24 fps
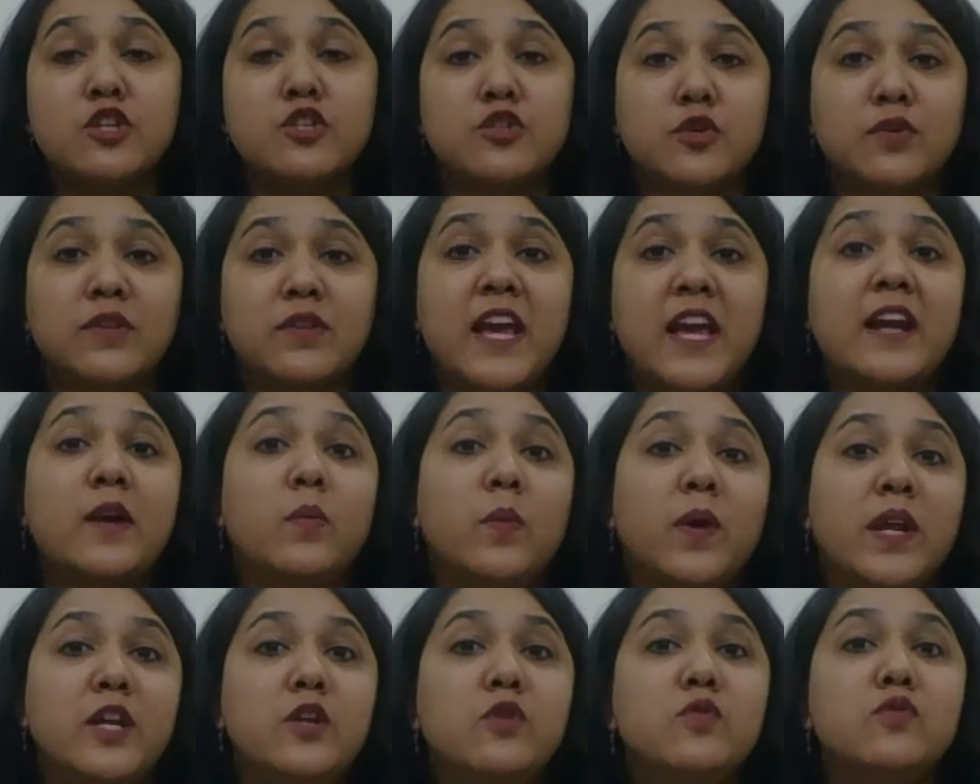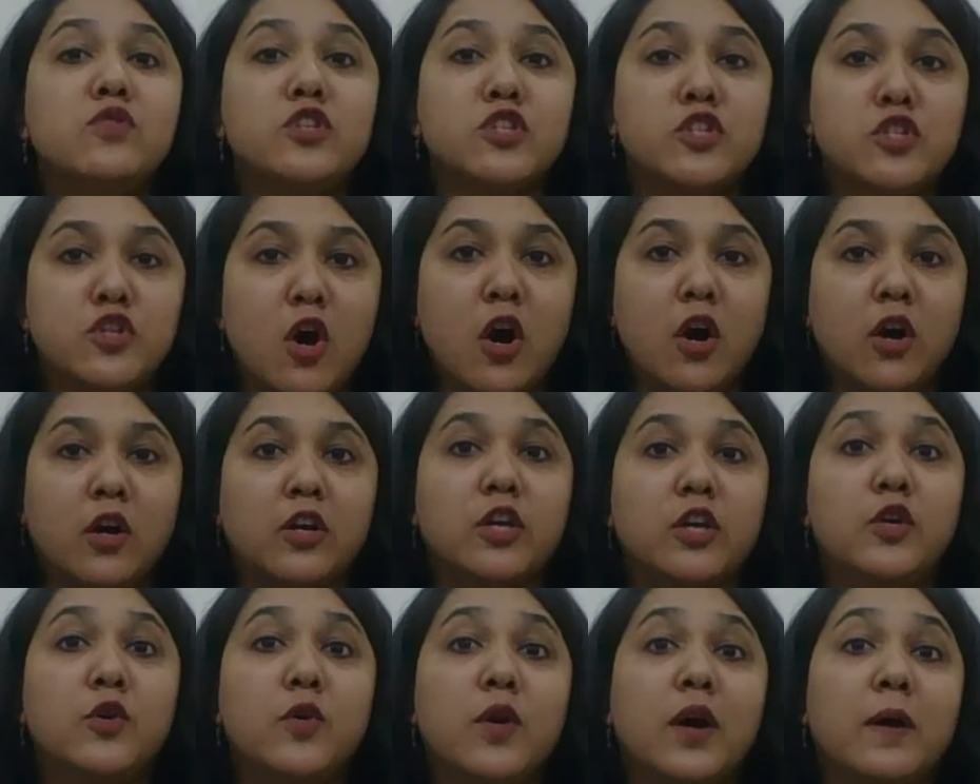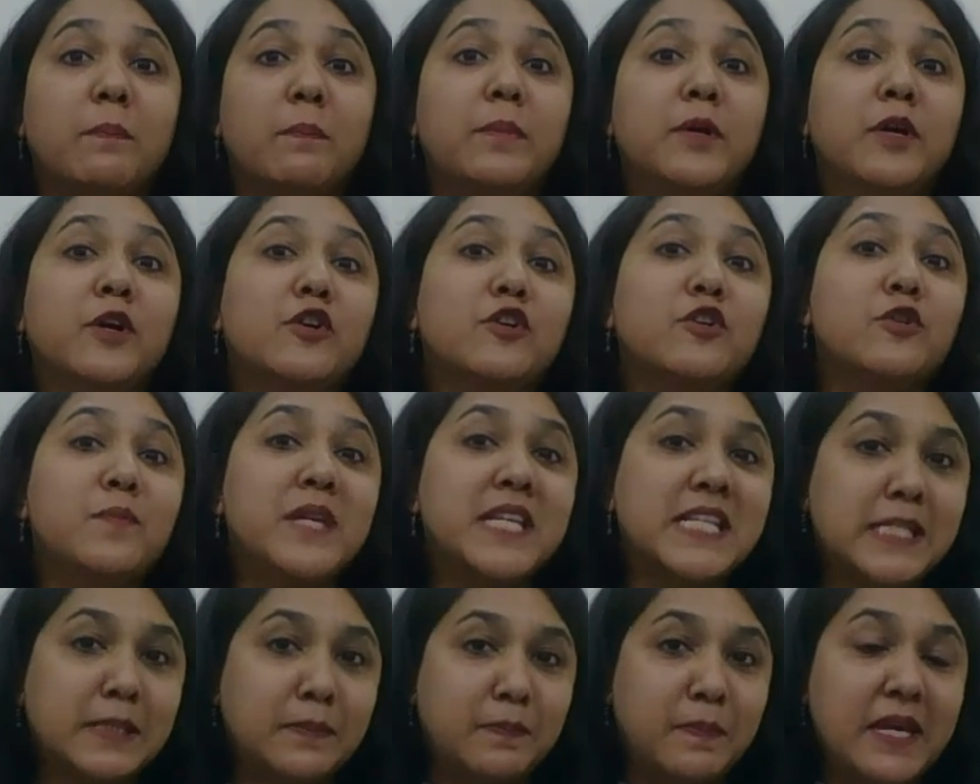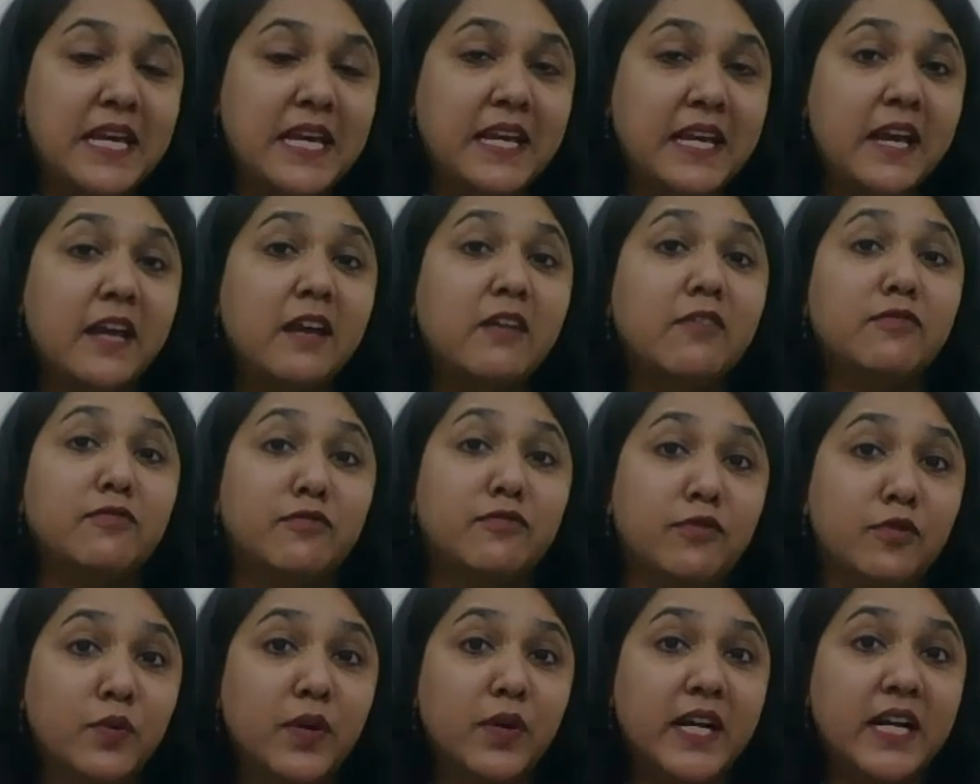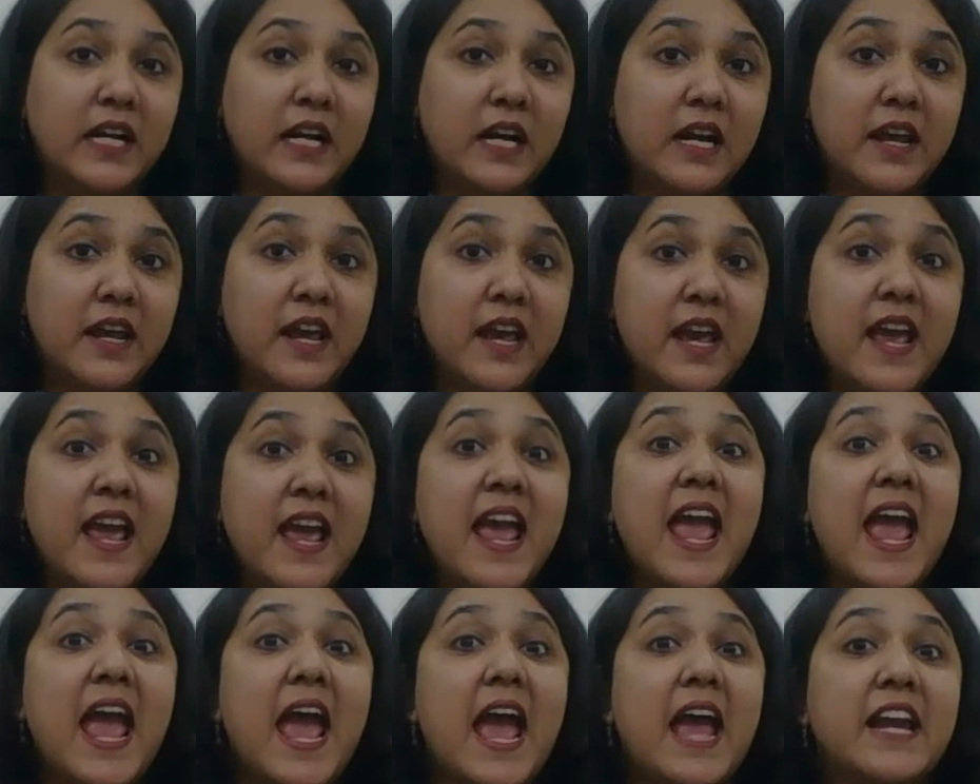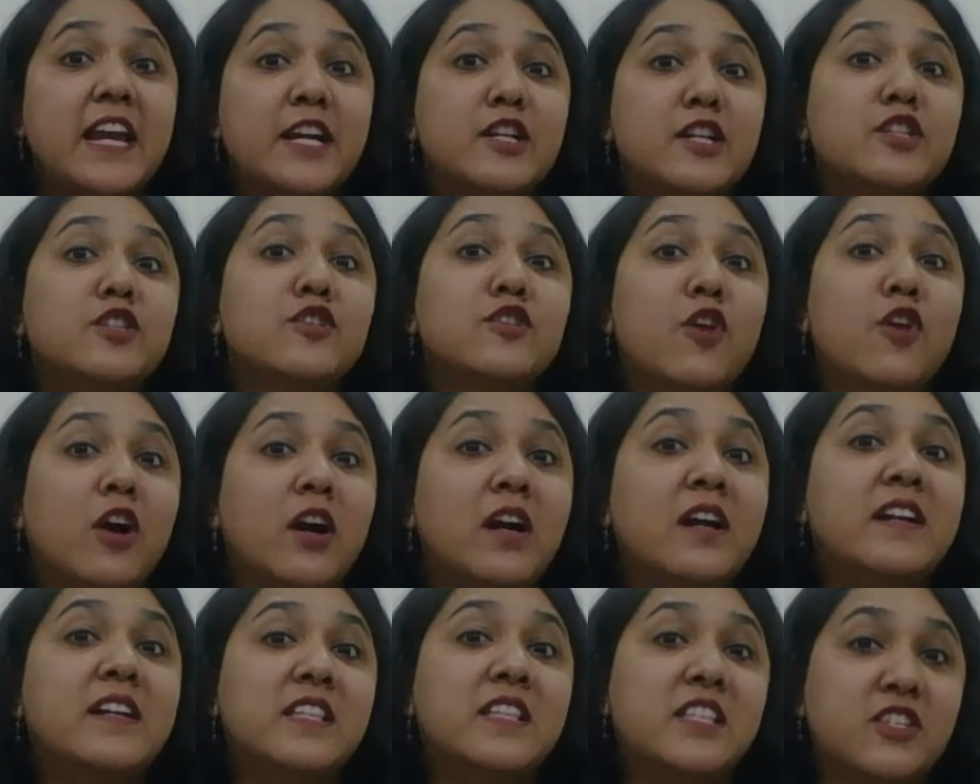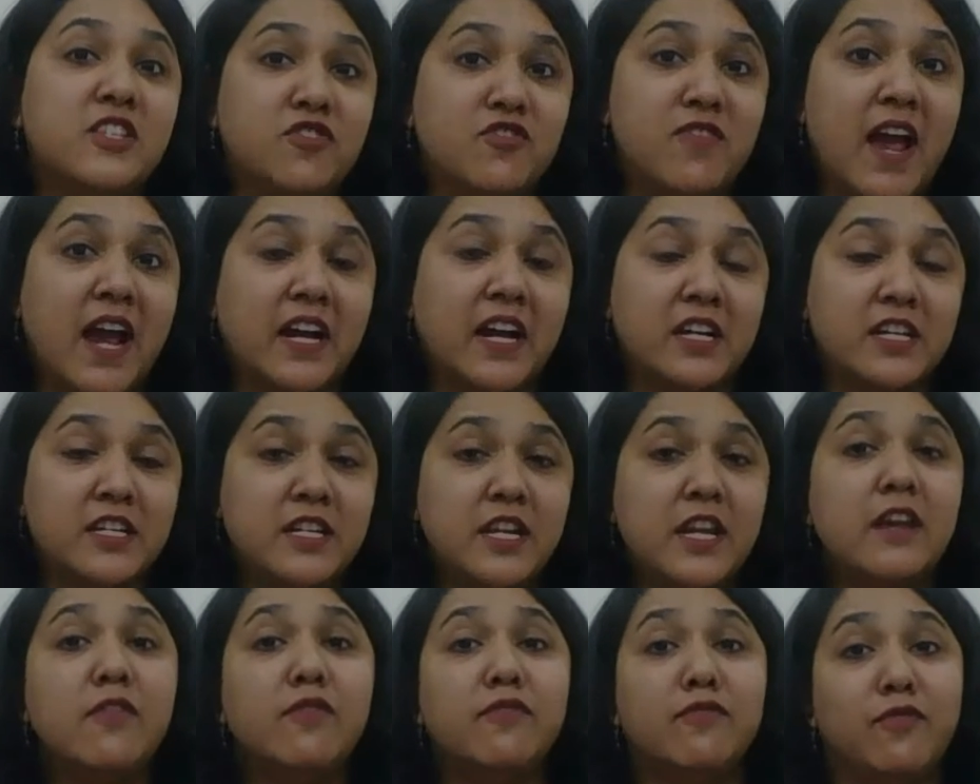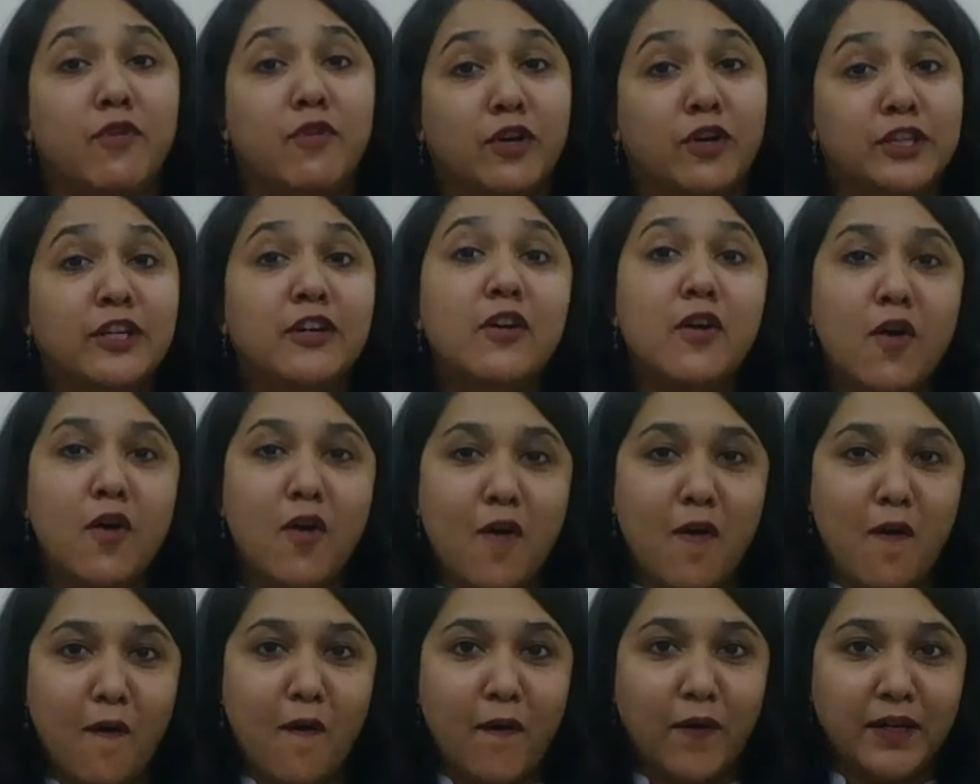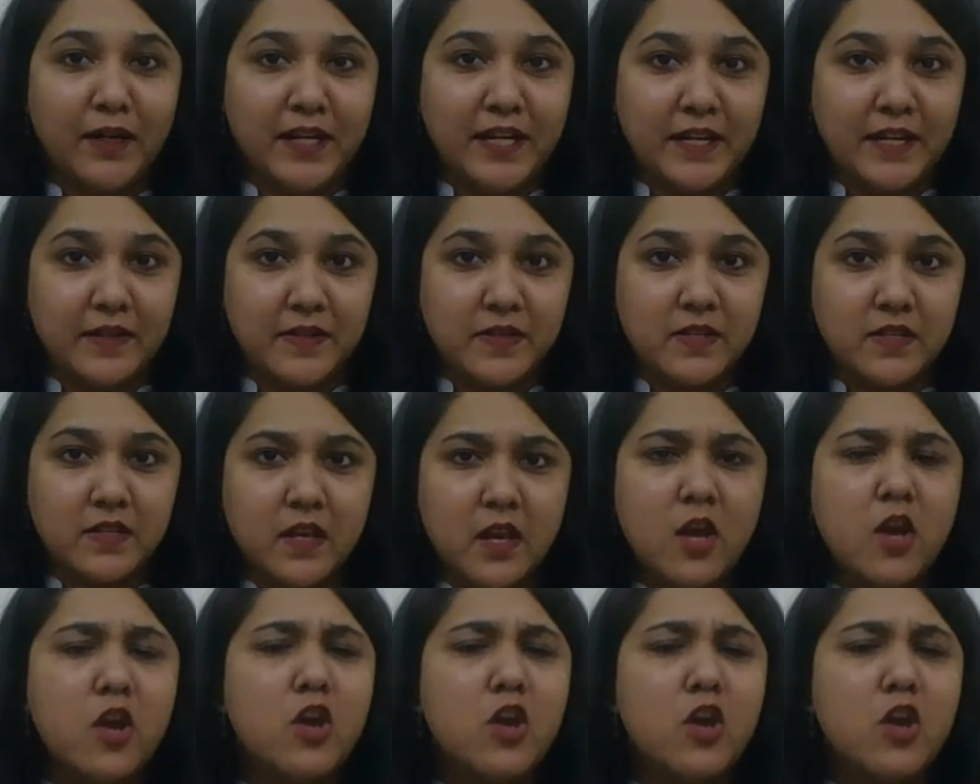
so that when you talk, you appear to be speaking fluently and it is not distracting for the audience.